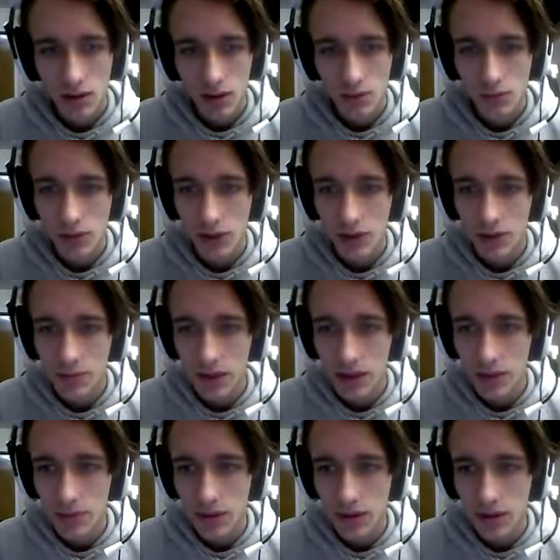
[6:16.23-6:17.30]
I'm ready,
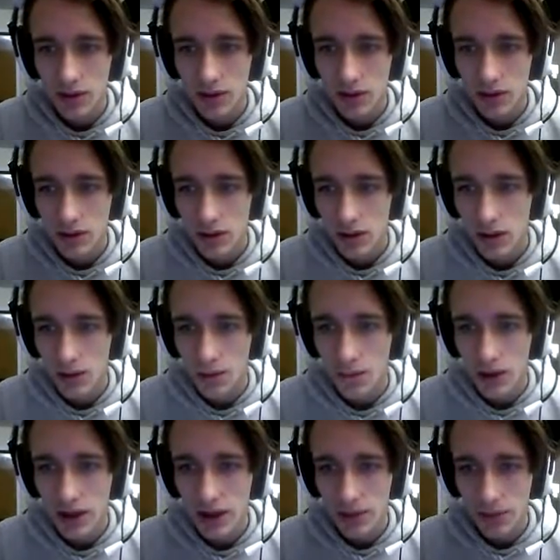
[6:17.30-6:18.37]
baby. I'm
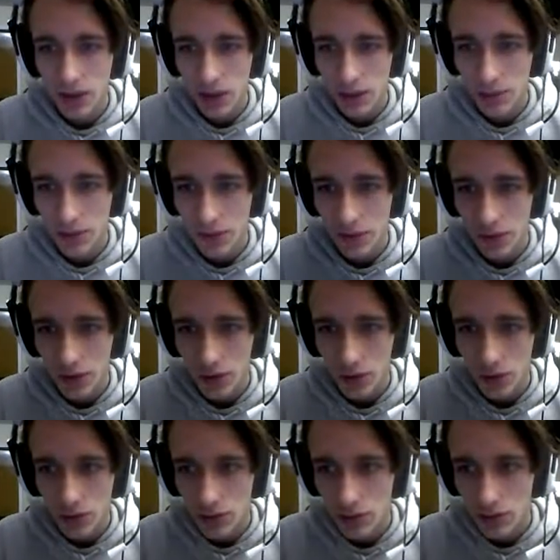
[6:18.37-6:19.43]
ready. I'm coming for
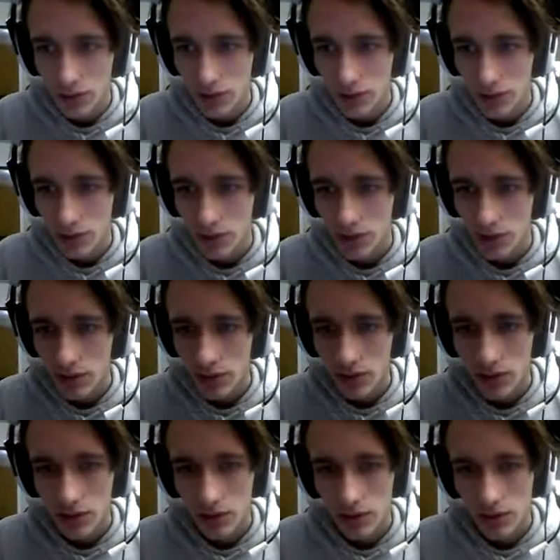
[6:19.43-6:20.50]
you.
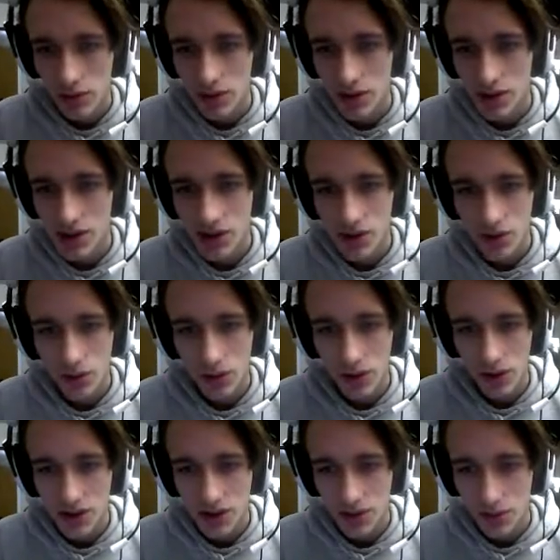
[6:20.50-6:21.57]
This is so
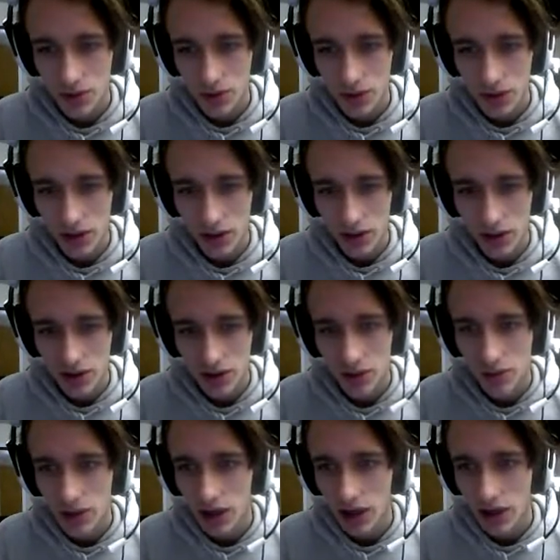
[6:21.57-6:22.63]
awesome. Oh my god, can
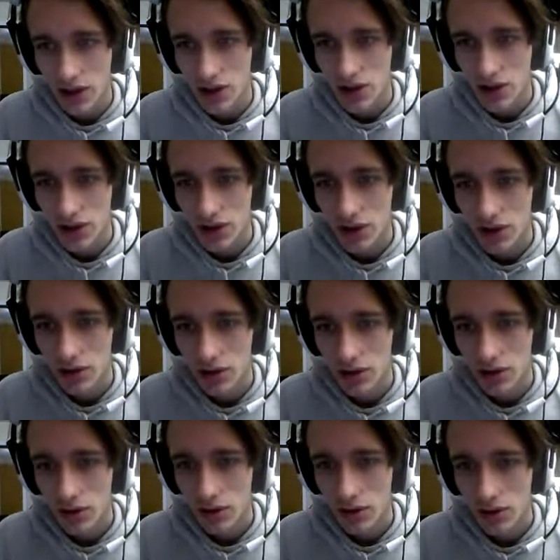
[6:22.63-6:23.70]
we actually...
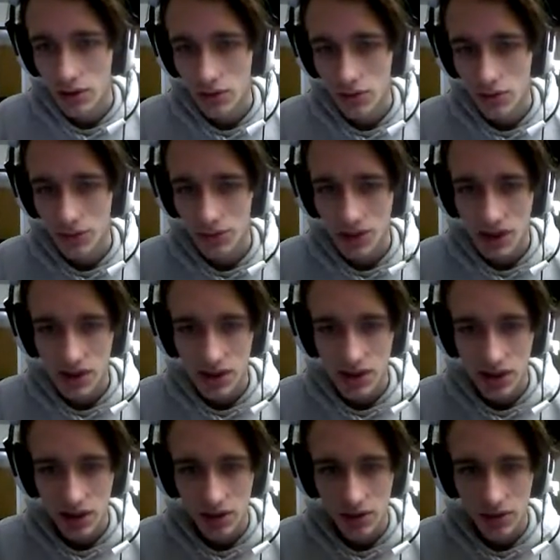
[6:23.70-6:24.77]
What was that
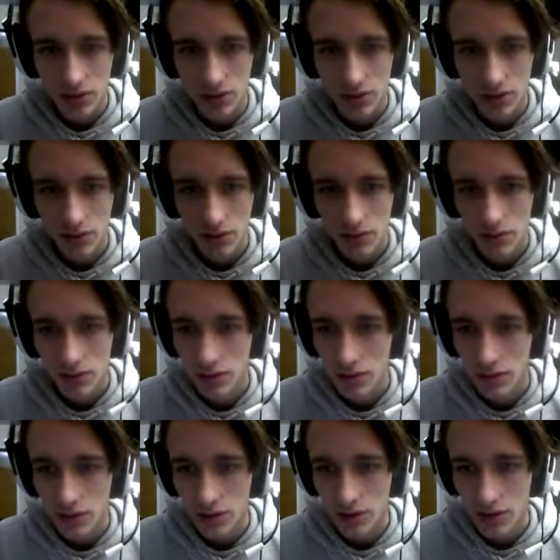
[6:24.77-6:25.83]
sound?
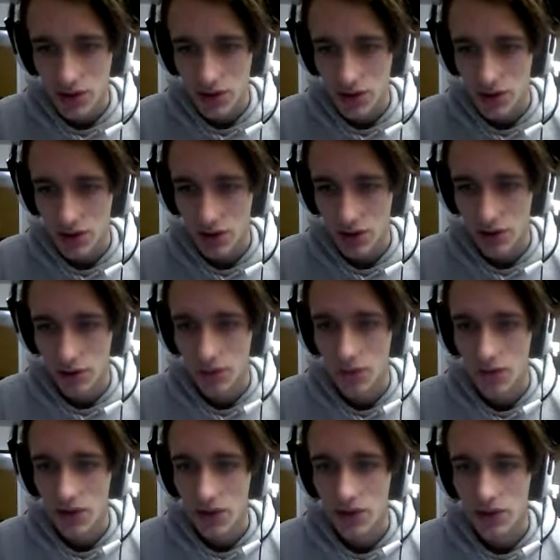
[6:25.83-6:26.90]
Okay, let's just go.
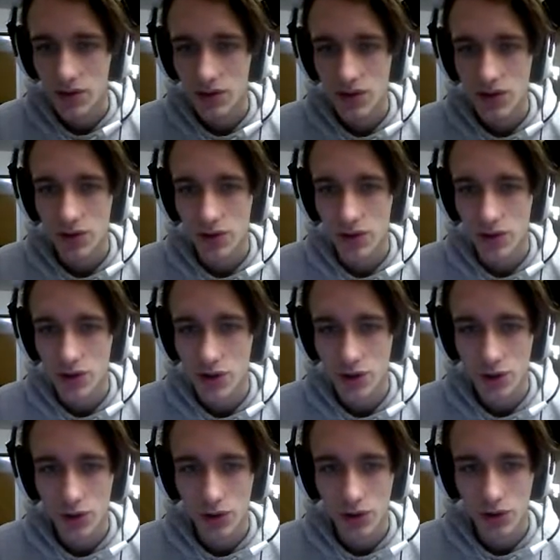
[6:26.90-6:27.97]
Let's go
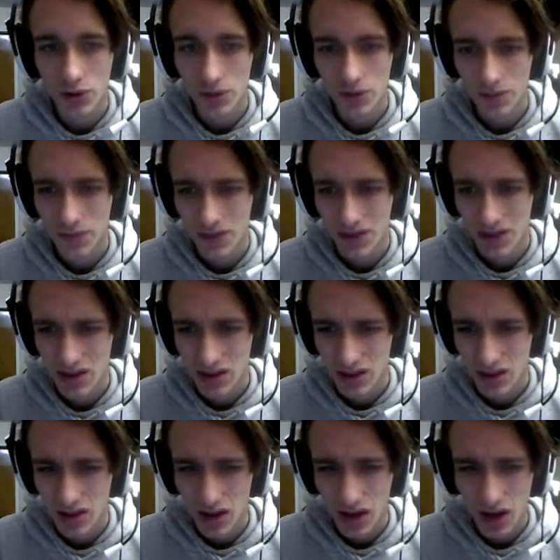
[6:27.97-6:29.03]
control.
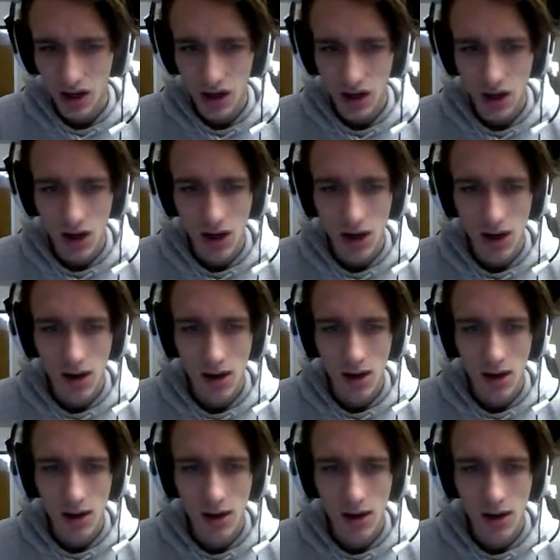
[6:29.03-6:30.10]

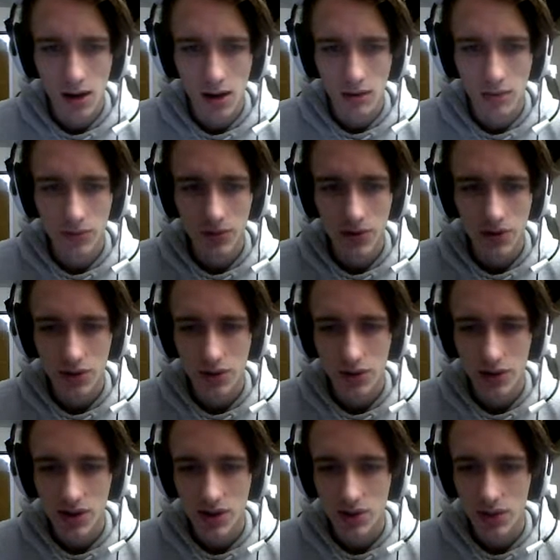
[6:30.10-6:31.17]
Um, let's go
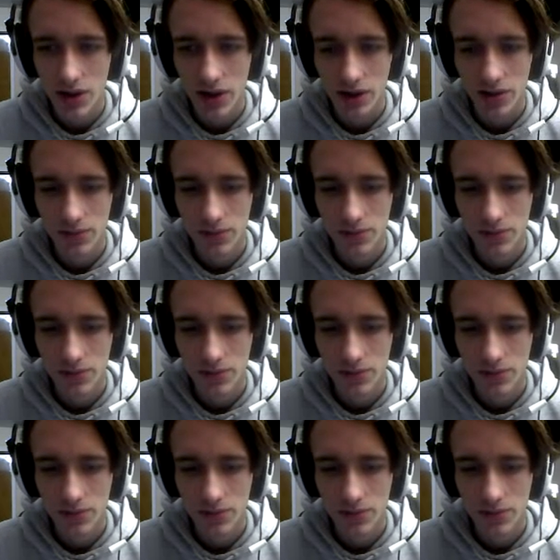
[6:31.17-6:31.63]
this way.